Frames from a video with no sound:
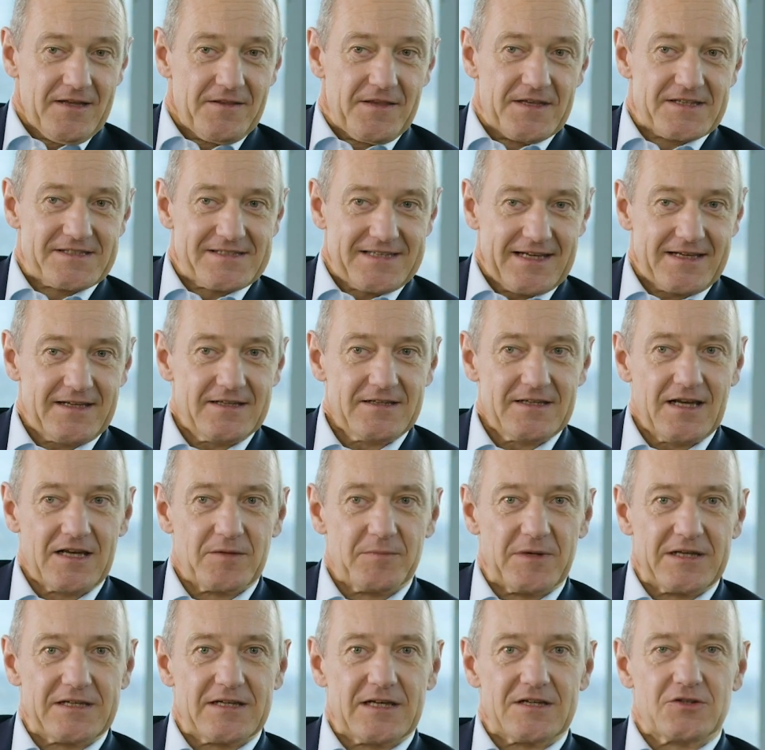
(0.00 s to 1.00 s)
The second
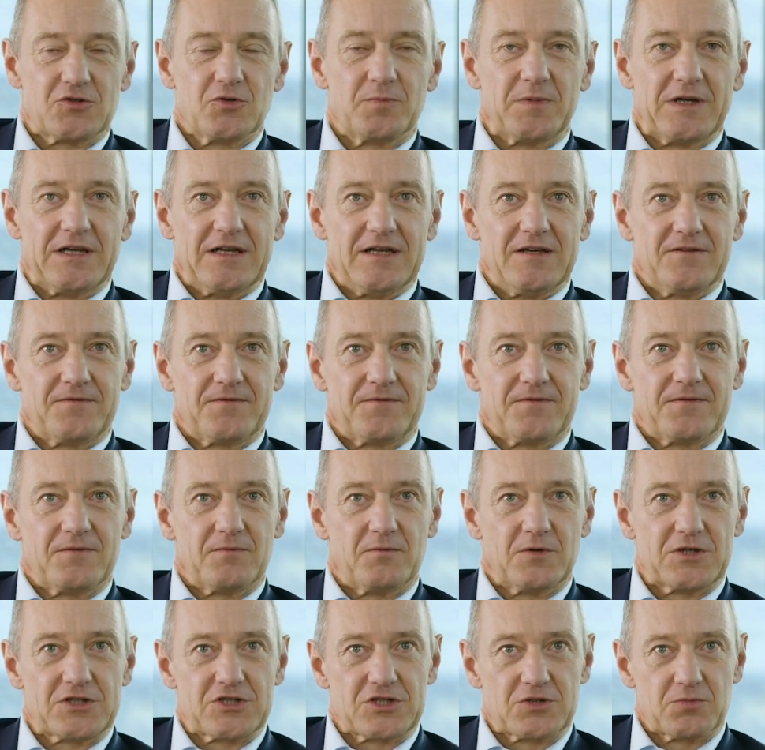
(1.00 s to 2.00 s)
element I do believe,
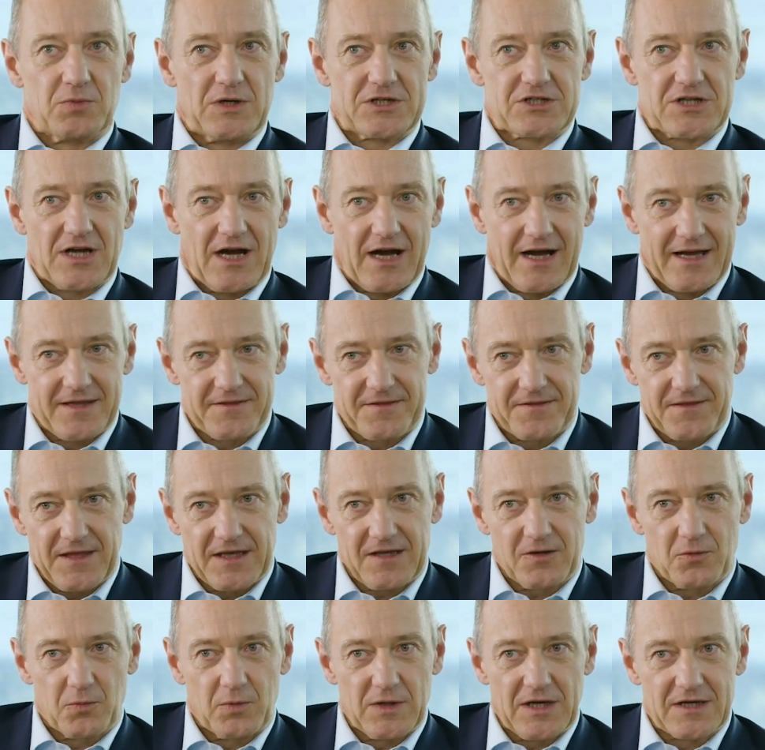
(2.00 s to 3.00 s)
which I
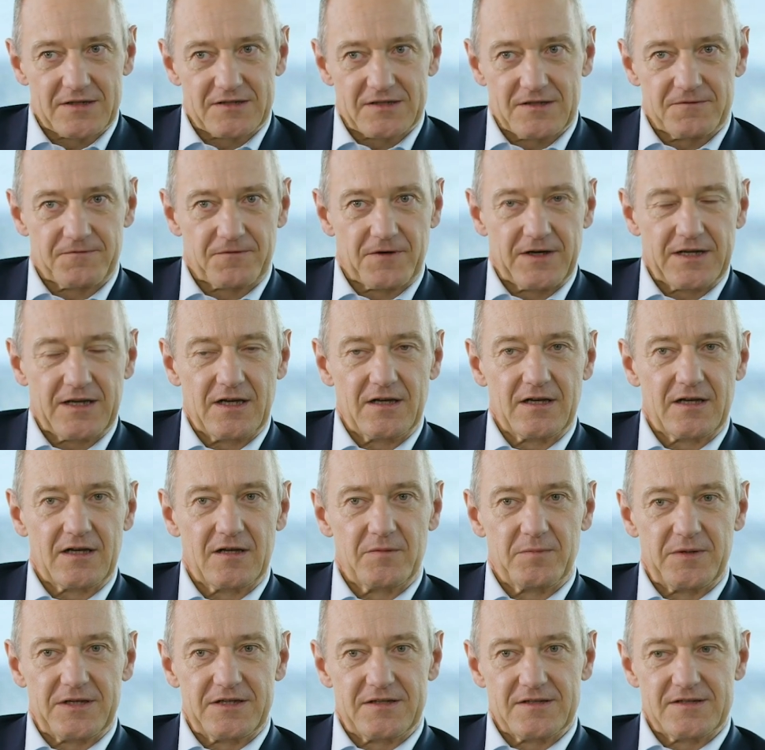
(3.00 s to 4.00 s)
think we are differing a
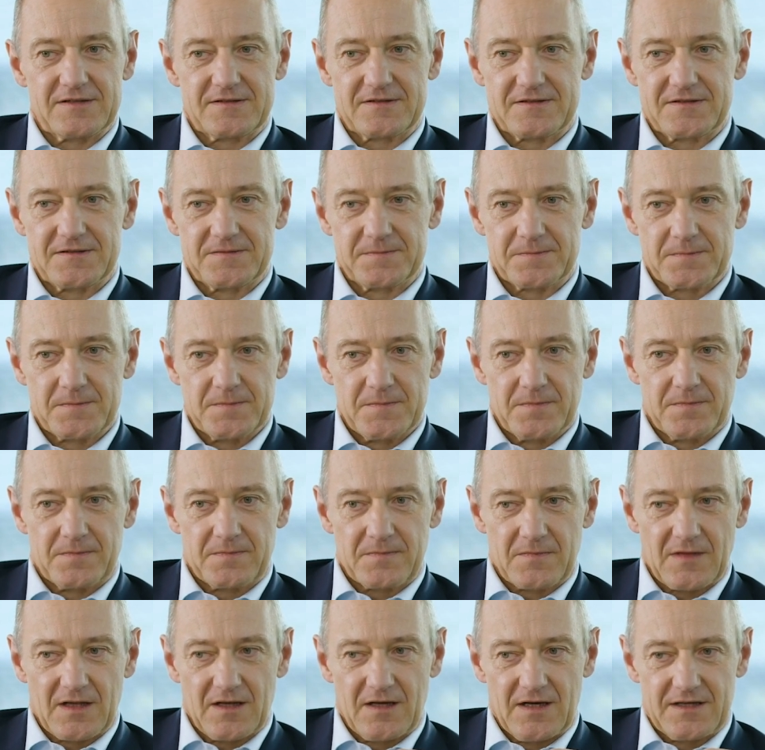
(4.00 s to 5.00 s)
little bit, is
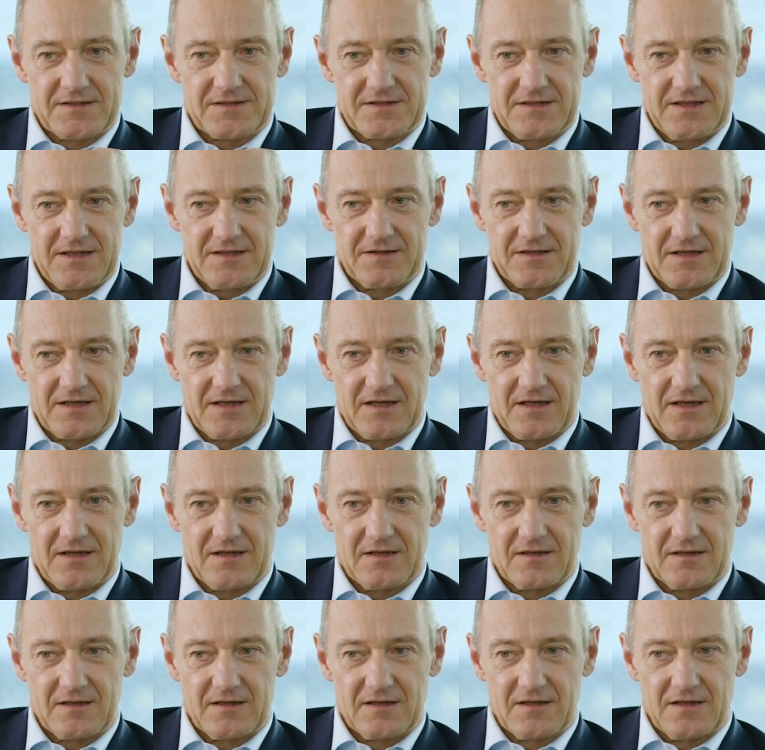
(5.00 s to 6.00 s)
I see
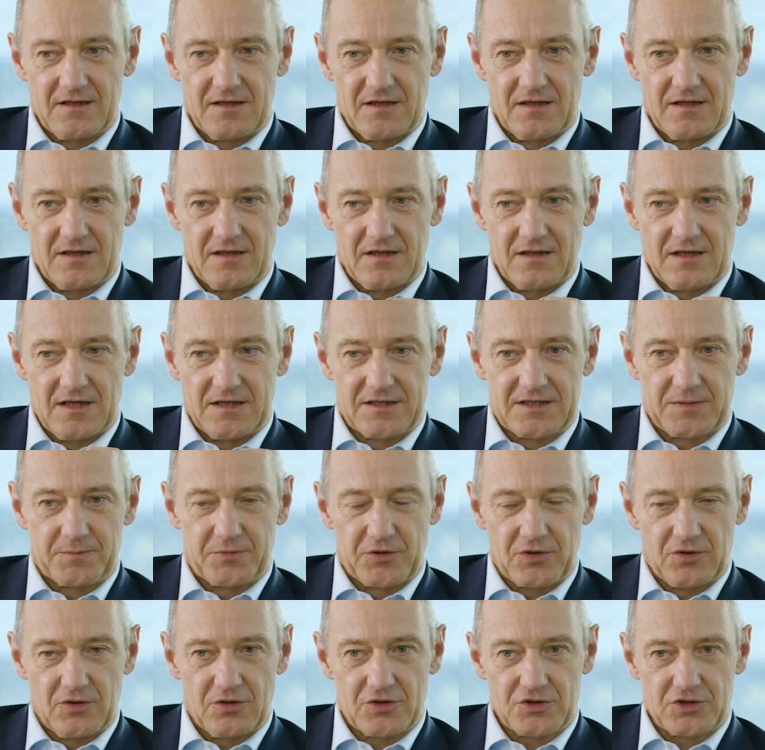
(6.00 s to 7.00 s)
the
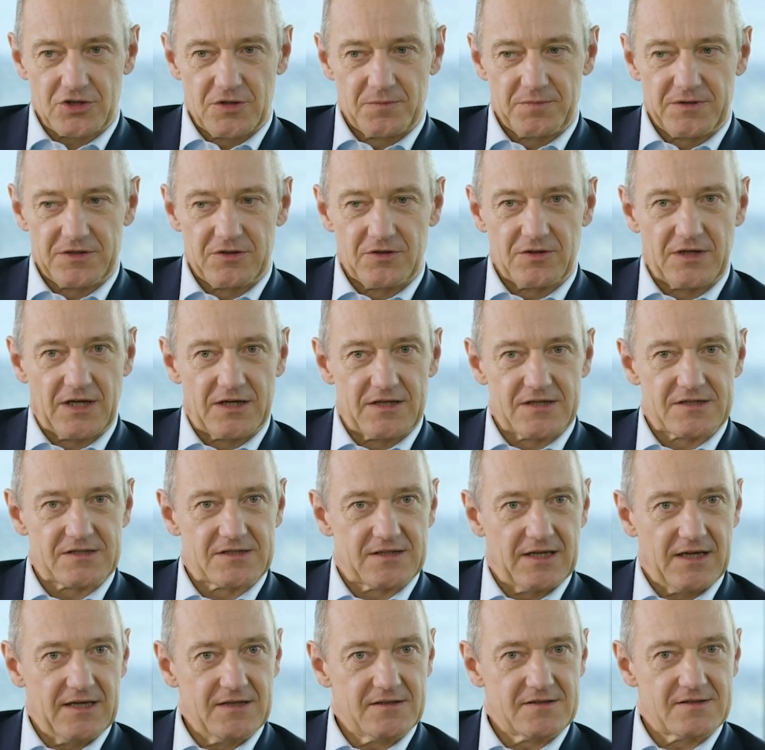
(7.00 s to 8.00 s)
entrepreneurship in the United
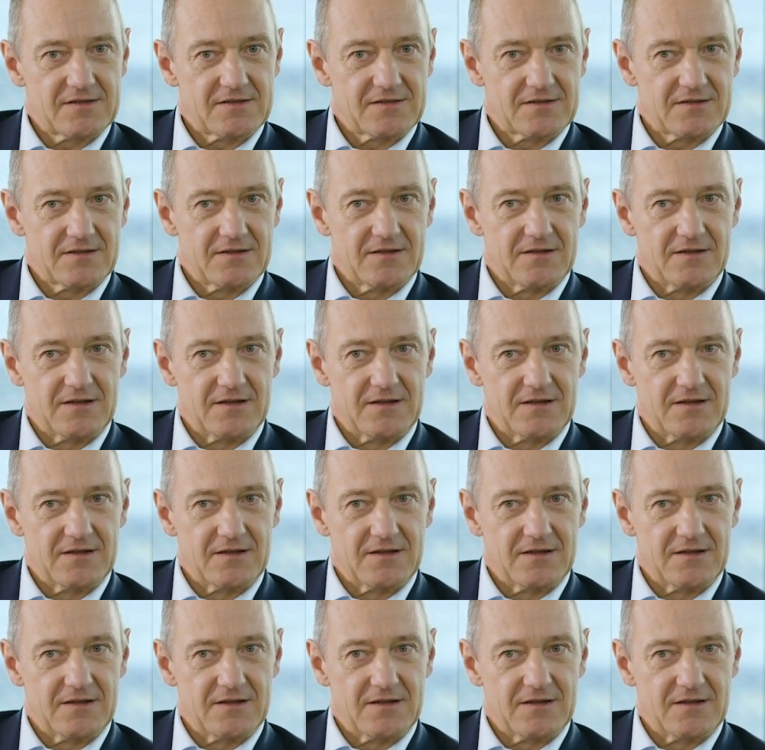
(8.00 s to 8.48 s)
States